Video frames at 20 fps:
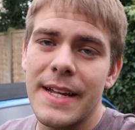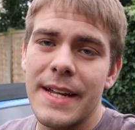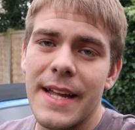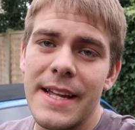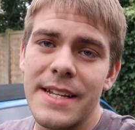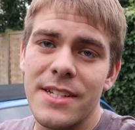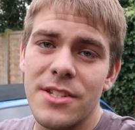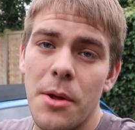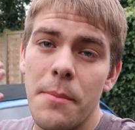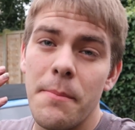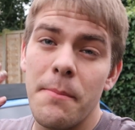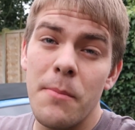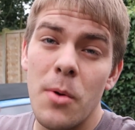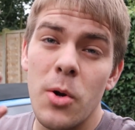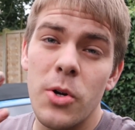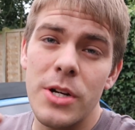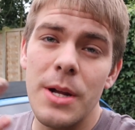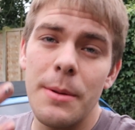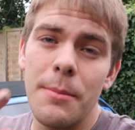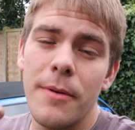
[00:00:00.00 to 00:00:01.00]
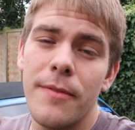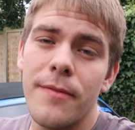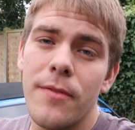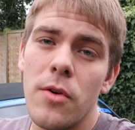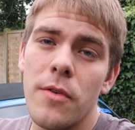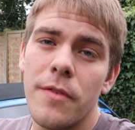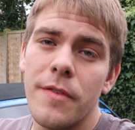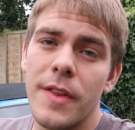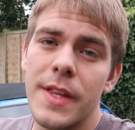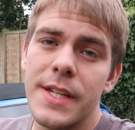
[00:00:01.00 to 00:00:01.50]
Okay, so mod number
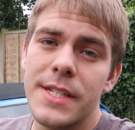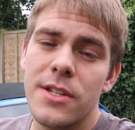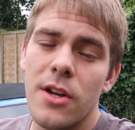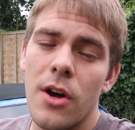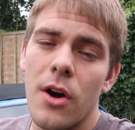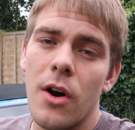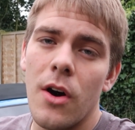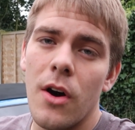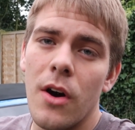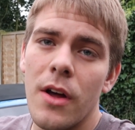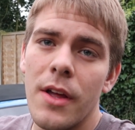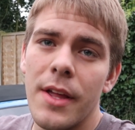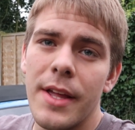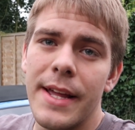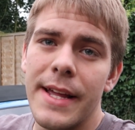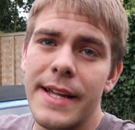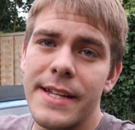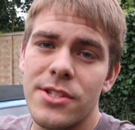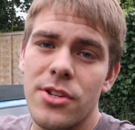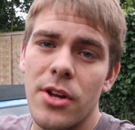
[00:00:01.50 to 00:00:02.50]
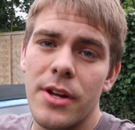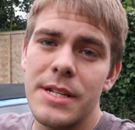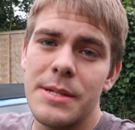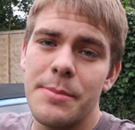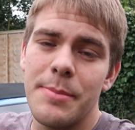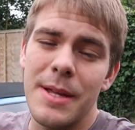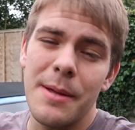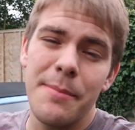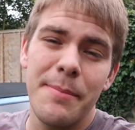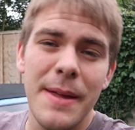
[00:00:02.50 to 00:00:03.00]
4 for this car is going
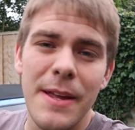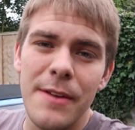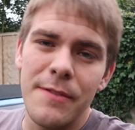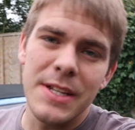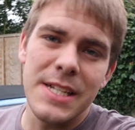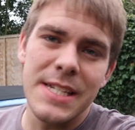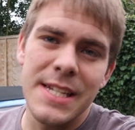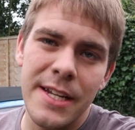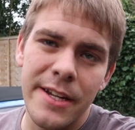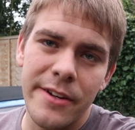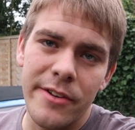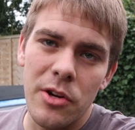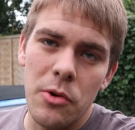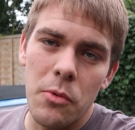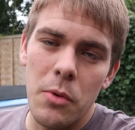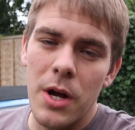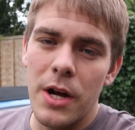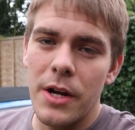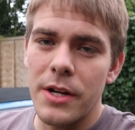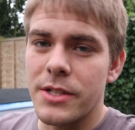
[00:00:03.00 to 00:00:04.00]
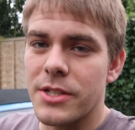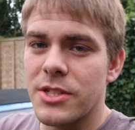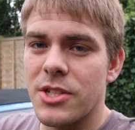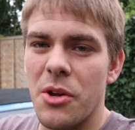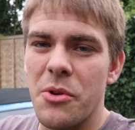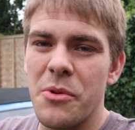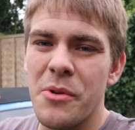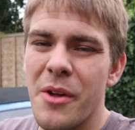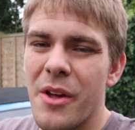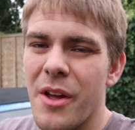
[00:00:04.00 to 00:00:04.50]
to be a bit of interior work.
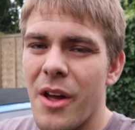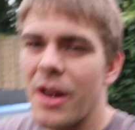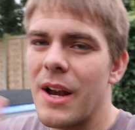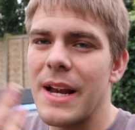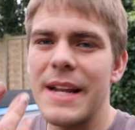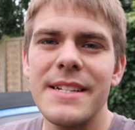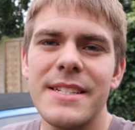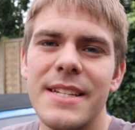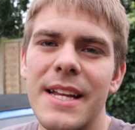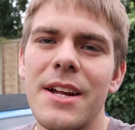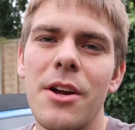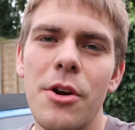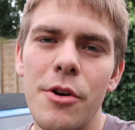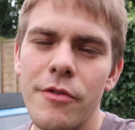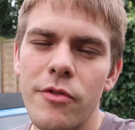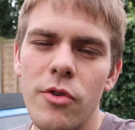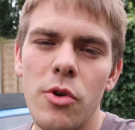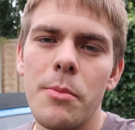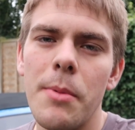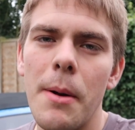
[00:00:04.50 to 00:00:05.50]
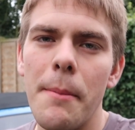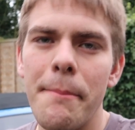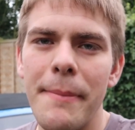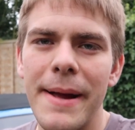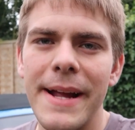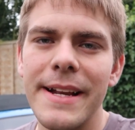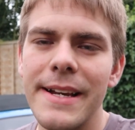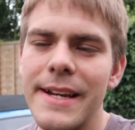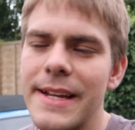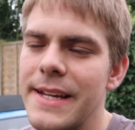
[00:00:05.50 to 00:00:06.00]
So let's say overall, but
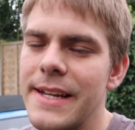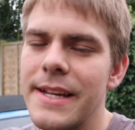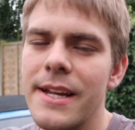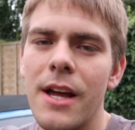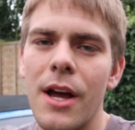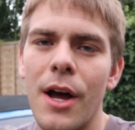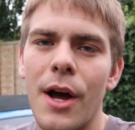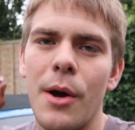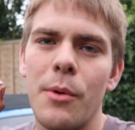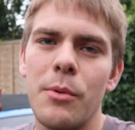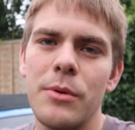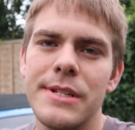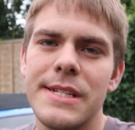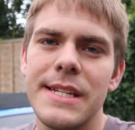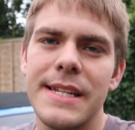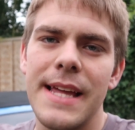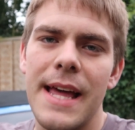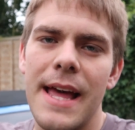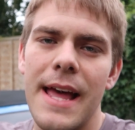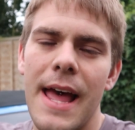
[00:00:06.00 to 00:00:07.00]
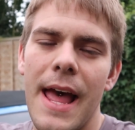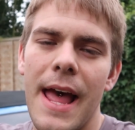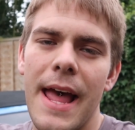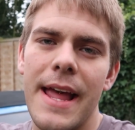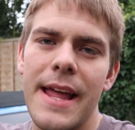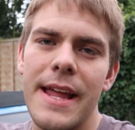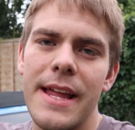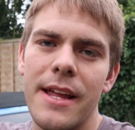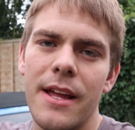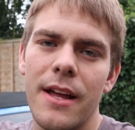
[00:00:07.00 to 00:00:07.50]
mainly I want to get
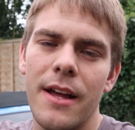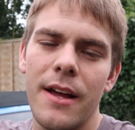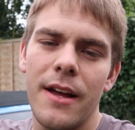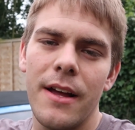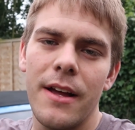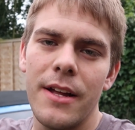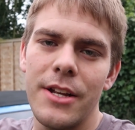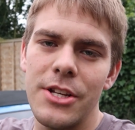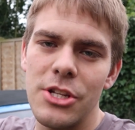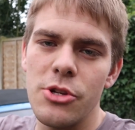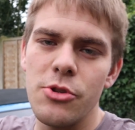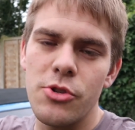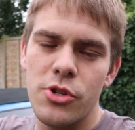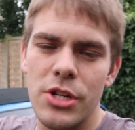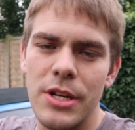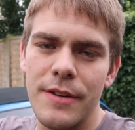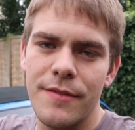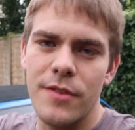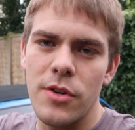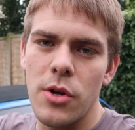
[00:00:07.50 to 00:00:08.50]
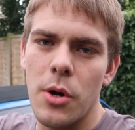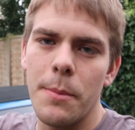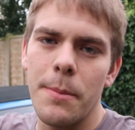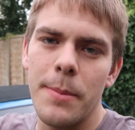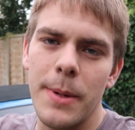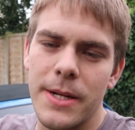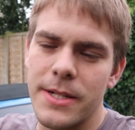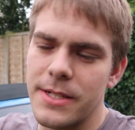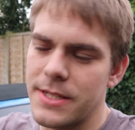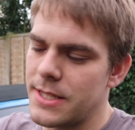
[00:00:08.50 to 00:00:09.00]
a new shift knob,
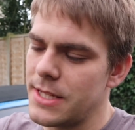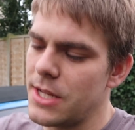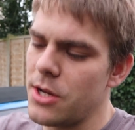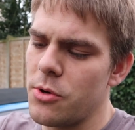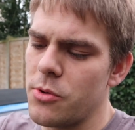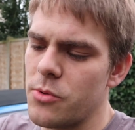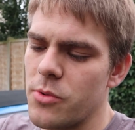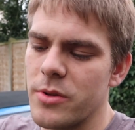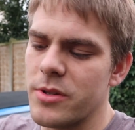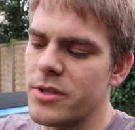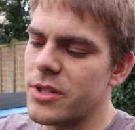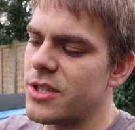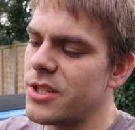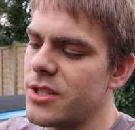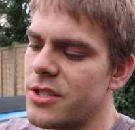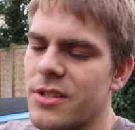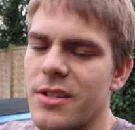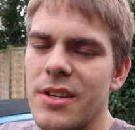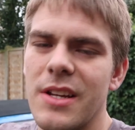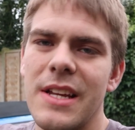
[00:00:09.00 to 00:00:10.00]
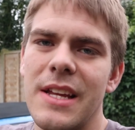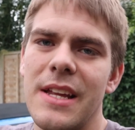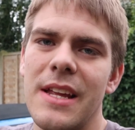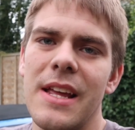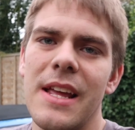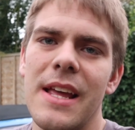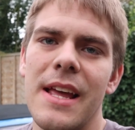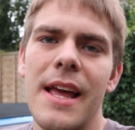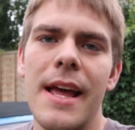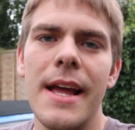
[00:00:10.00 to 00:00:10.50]
because the old one's just,
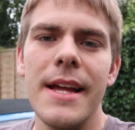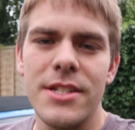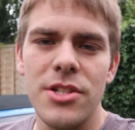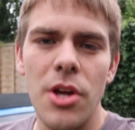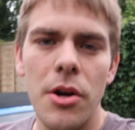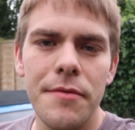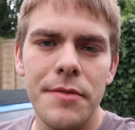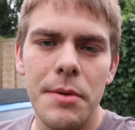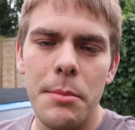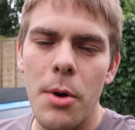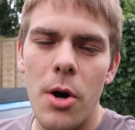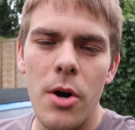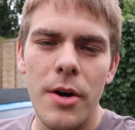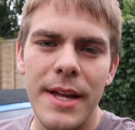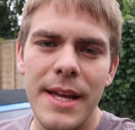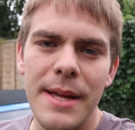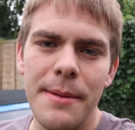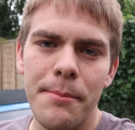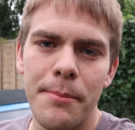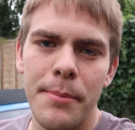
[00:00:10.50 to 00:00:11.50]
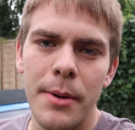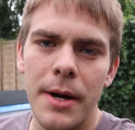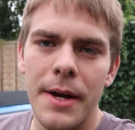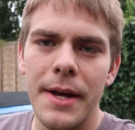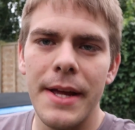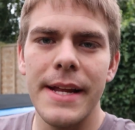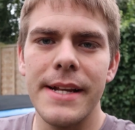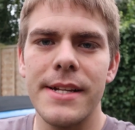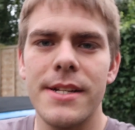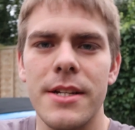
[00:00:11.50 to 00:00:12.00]
it's aftermarket,
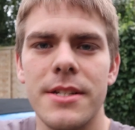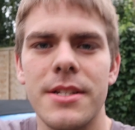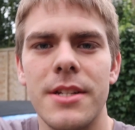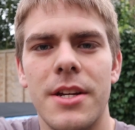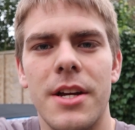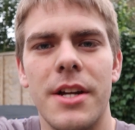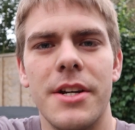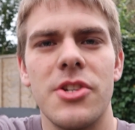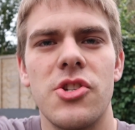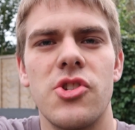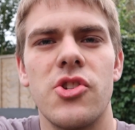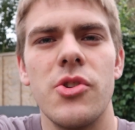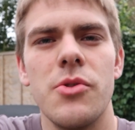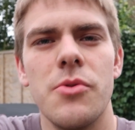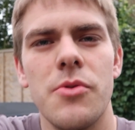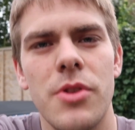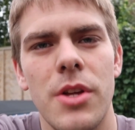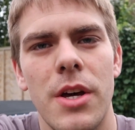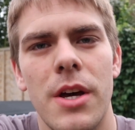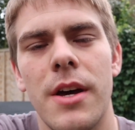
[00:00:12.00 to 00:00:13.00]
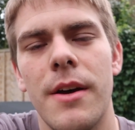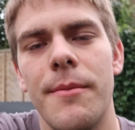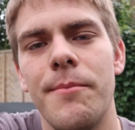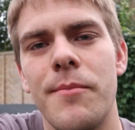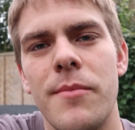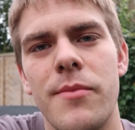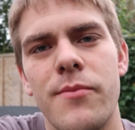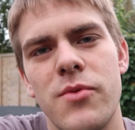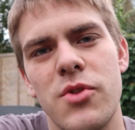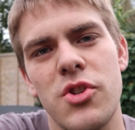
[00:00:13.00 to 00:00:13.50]
but it doesn't kind of suit the
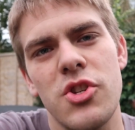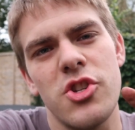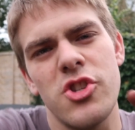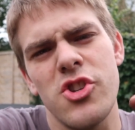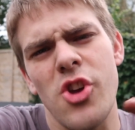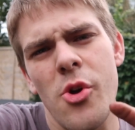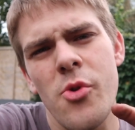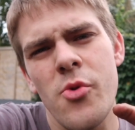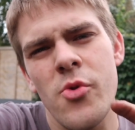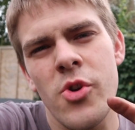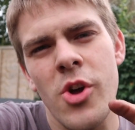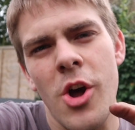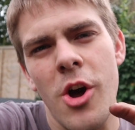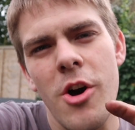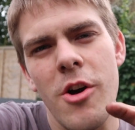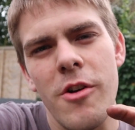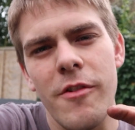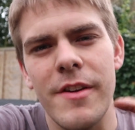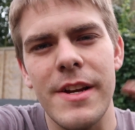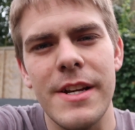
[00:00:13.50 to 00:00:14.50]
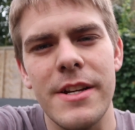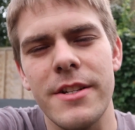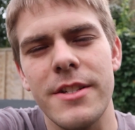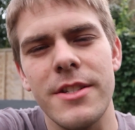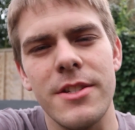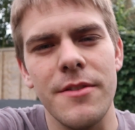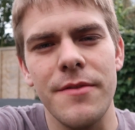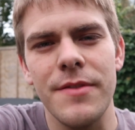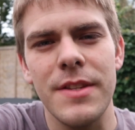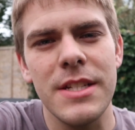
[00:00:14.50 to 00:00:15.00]
show
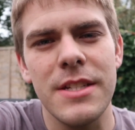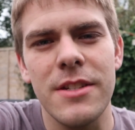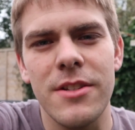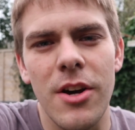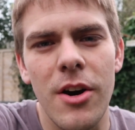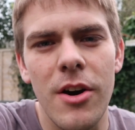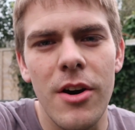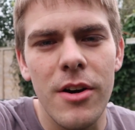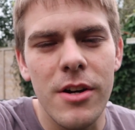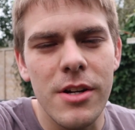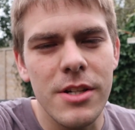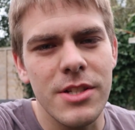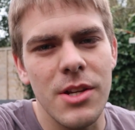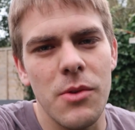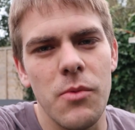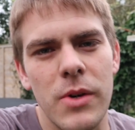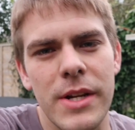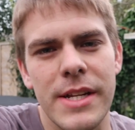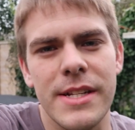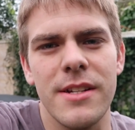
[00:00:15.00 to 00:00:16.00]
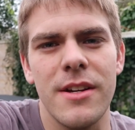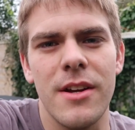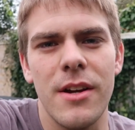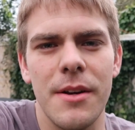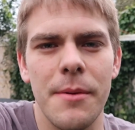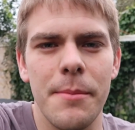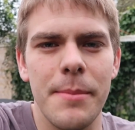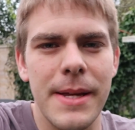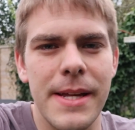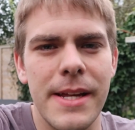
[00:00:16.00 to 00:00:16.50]
cariness of this car, because I want it to
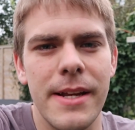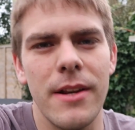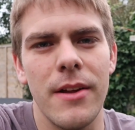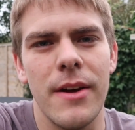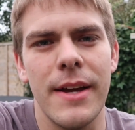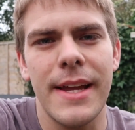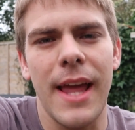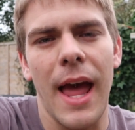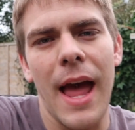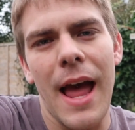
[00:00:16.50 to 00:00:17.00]
kind of be like